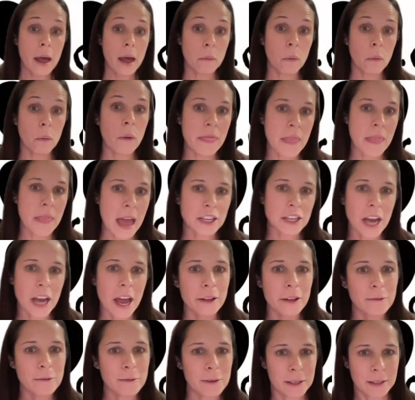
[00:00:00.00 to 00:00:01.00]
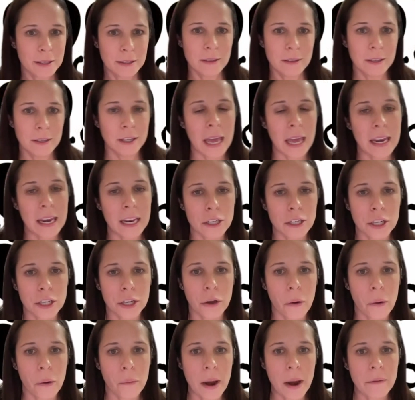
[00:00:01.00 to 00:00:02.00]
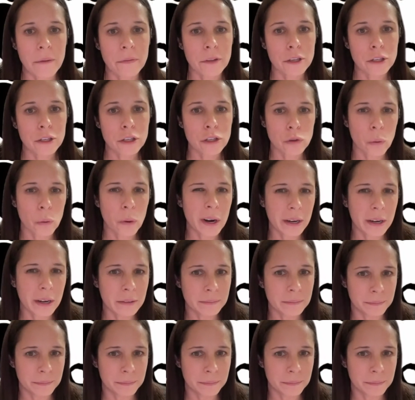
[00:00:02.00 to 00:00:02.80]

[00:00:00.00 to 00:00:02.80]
when that child was getting to go around the store.